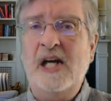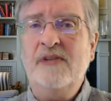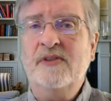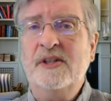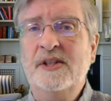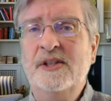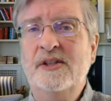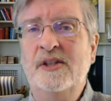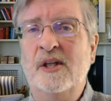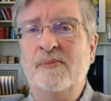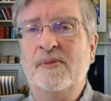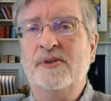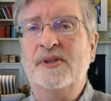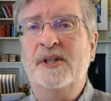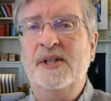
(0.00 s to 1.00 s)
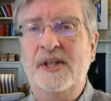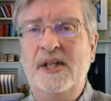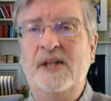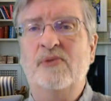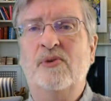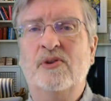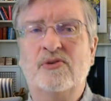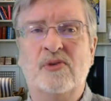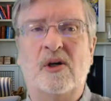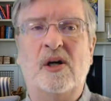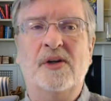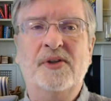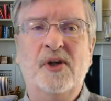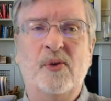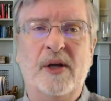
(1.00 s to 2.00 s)
after these numbers indeed will draw
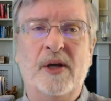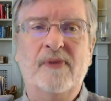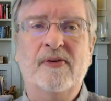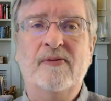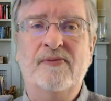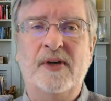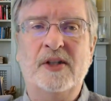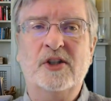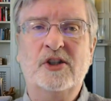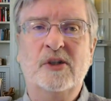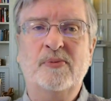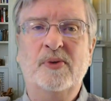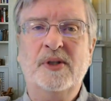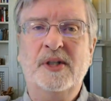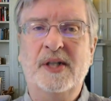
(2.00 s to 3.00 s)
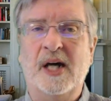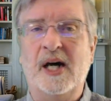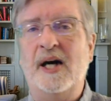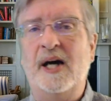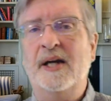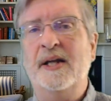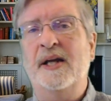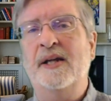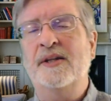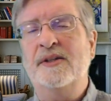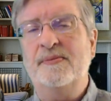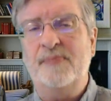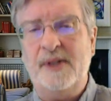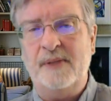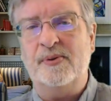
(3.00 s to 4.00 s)
you away from fellowship with God and His
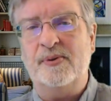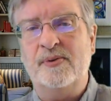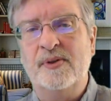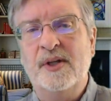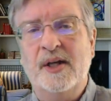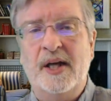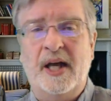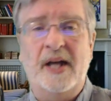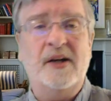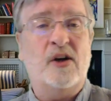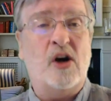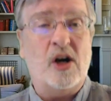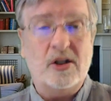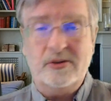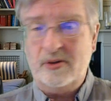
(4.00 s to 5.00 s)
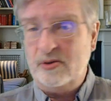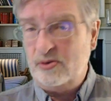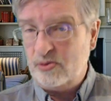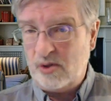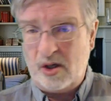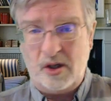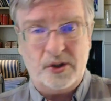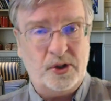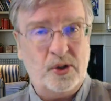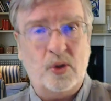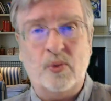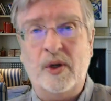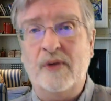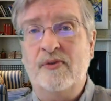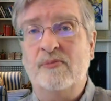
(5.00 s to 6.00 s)
people, and also draw you
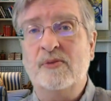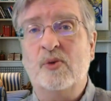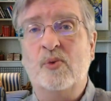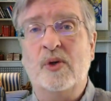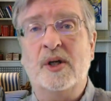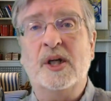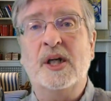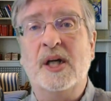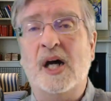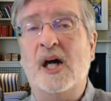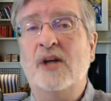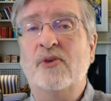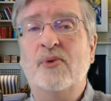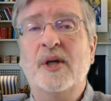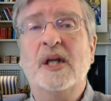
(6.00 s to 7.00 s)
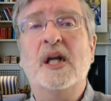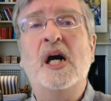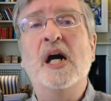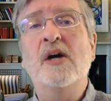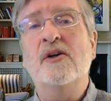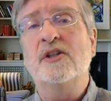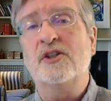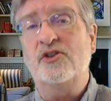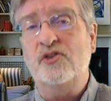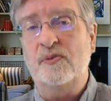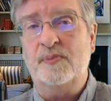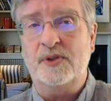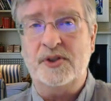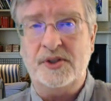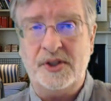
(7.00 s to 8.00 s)
away from the Word of God to rely on the
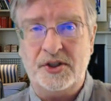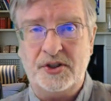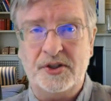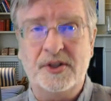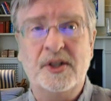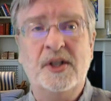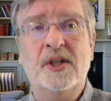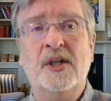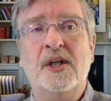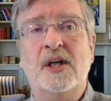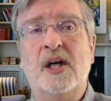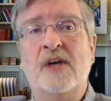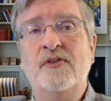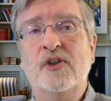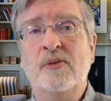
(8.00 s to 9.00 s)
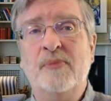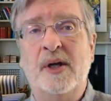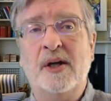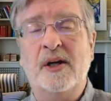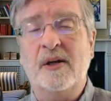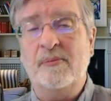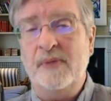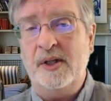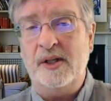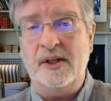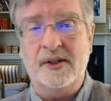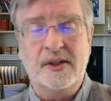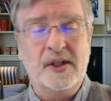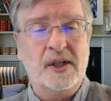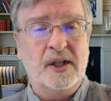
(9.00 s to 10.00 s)
superstition of numeric meaning.
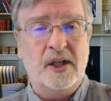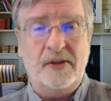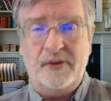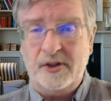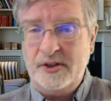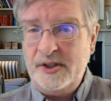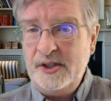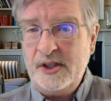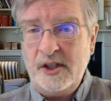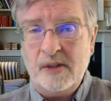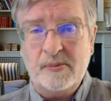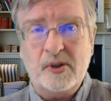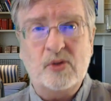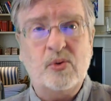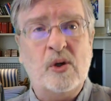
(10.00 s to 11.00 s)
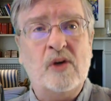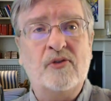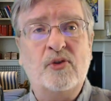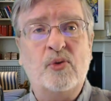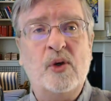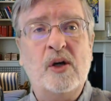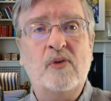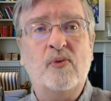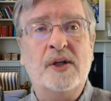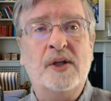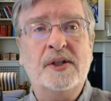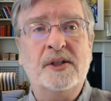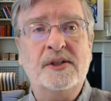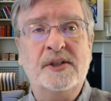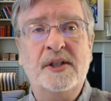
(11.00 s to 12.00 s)
If you're seeing the number 1212, what
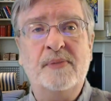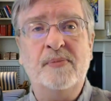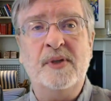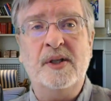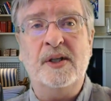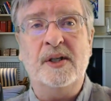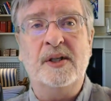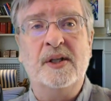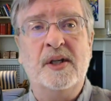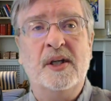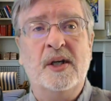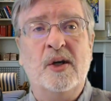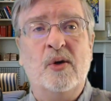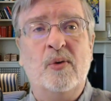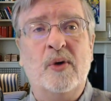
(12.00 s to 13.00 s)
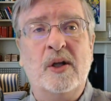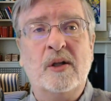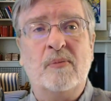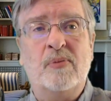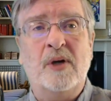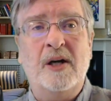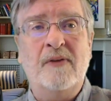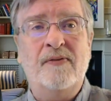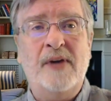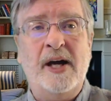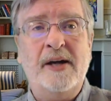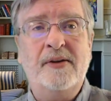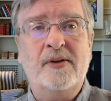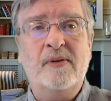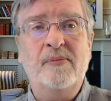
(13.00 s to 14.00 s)
does it mean? Well, the prime
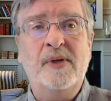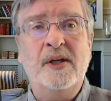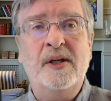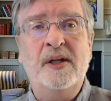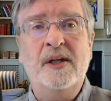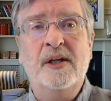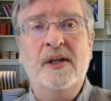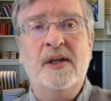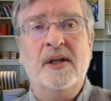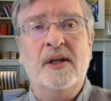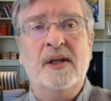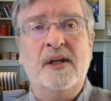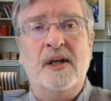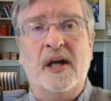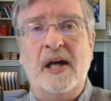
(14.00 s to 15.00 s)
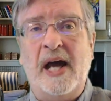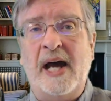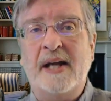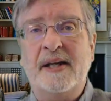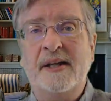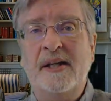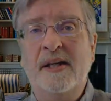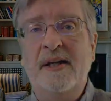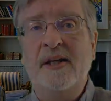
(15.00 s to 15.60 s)
factor meaning added in